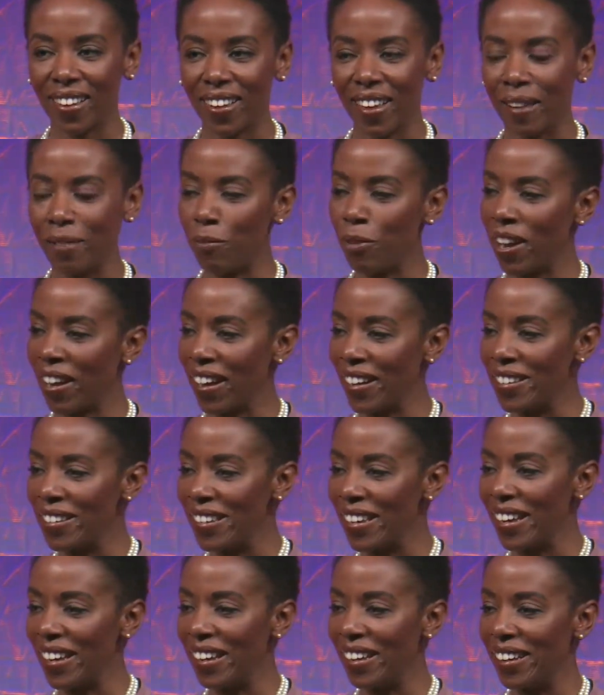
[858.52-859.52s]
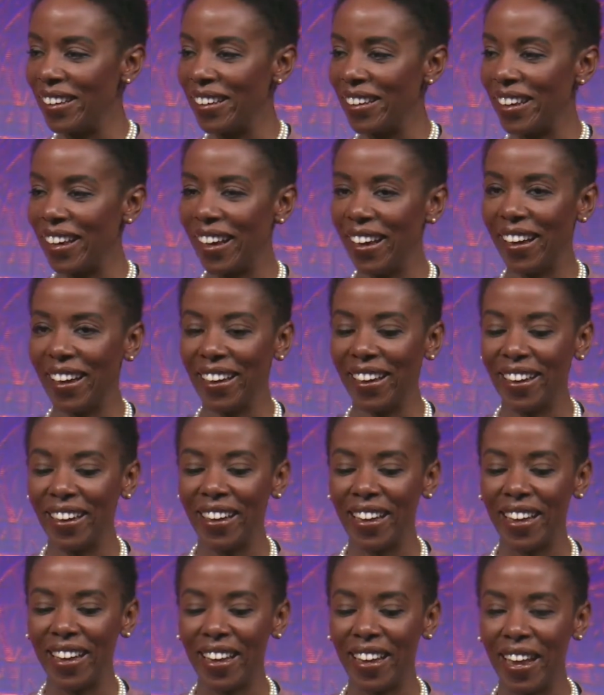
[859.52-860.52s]
And when I did,
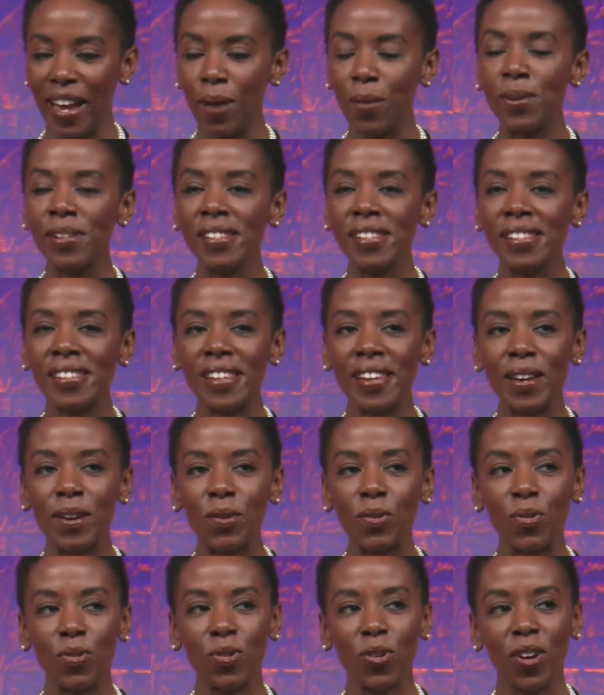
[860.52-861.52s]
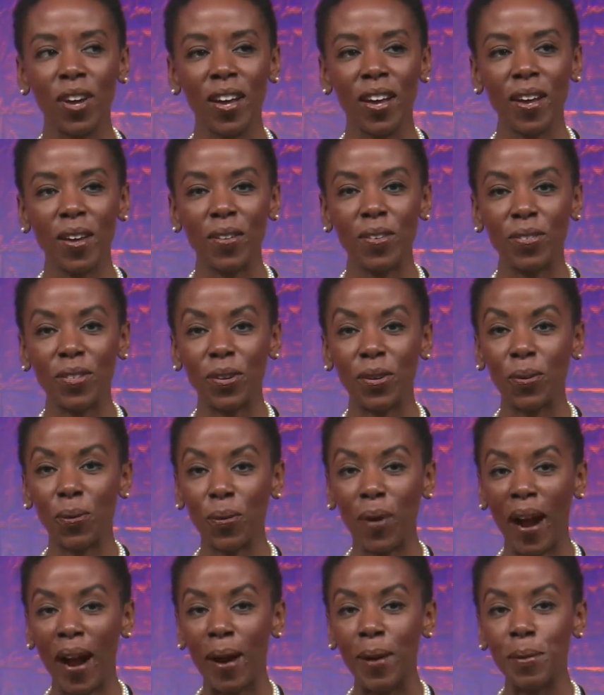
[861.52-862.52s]
it was as if the
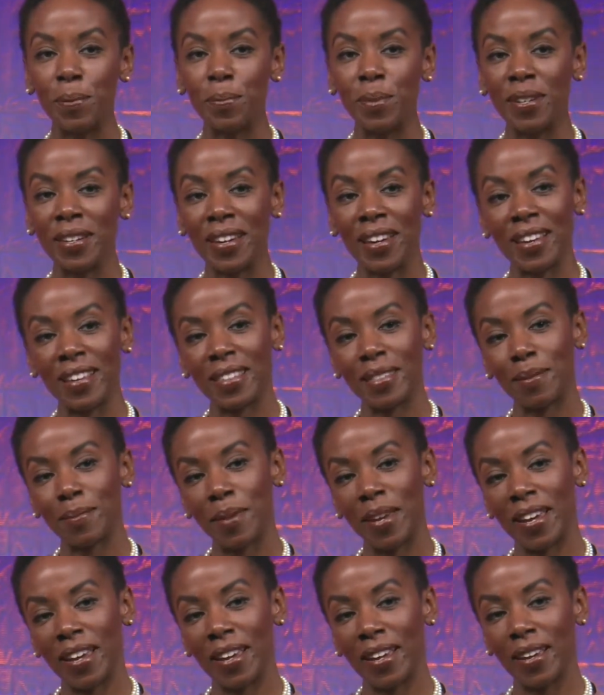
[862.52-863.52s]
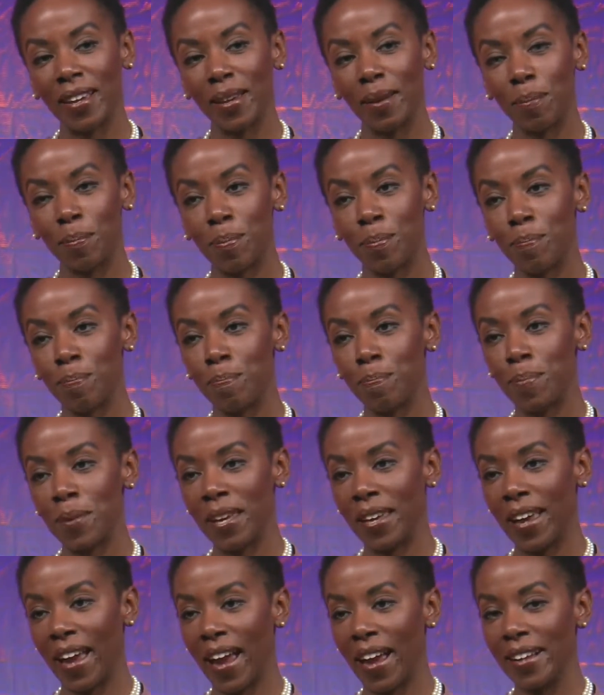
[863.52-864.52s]
ground beneath me
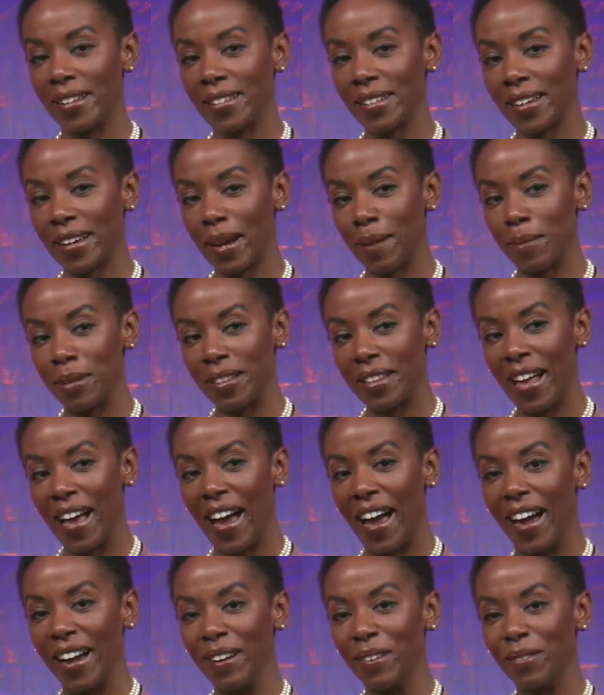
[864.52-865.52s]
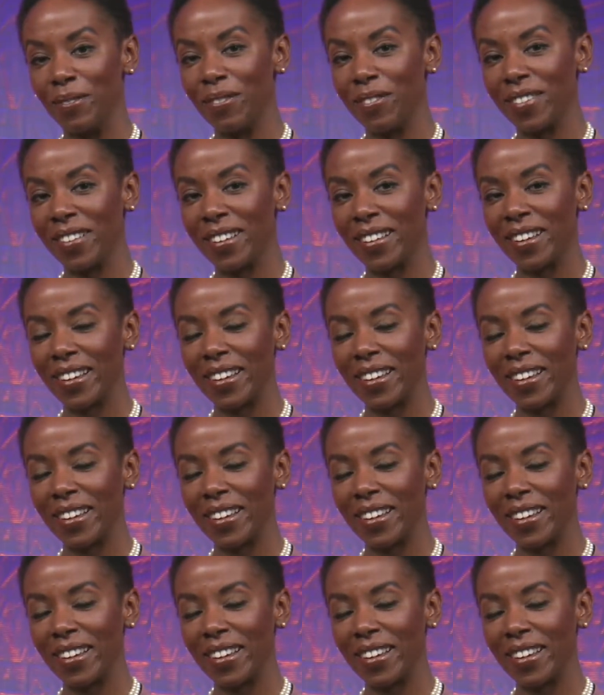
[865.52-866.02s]
began to come alive.